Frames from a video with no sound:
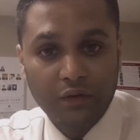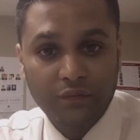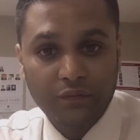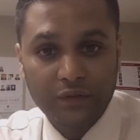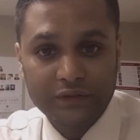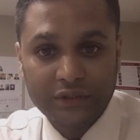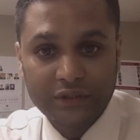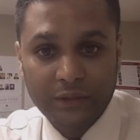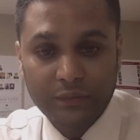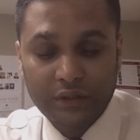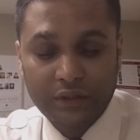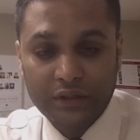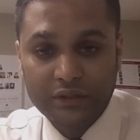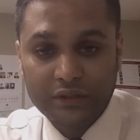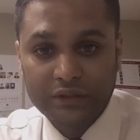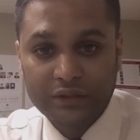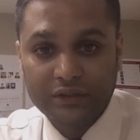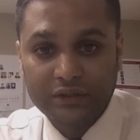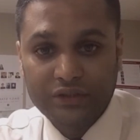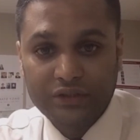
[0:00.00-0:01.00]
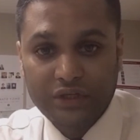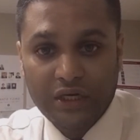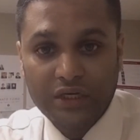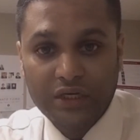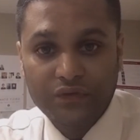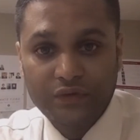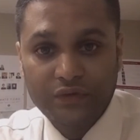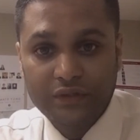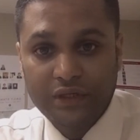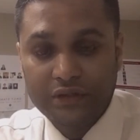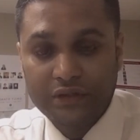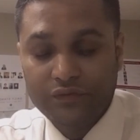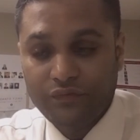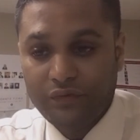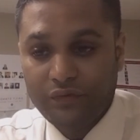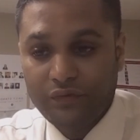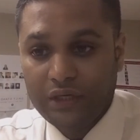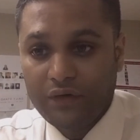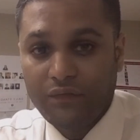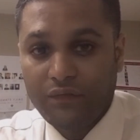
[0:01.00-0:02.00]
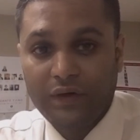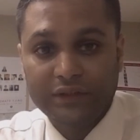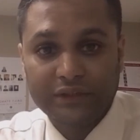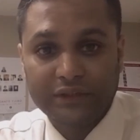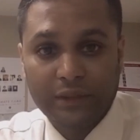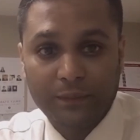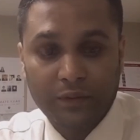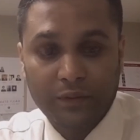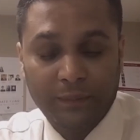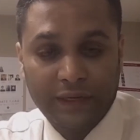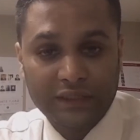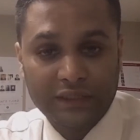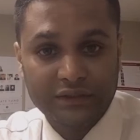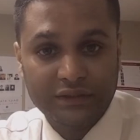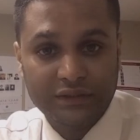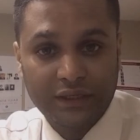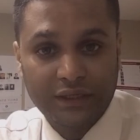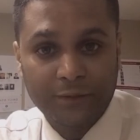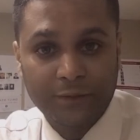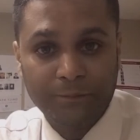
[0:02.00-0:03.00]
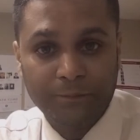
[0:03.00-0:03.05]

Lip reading: For some countries, the Chinese visa is free. For example, Pakistan,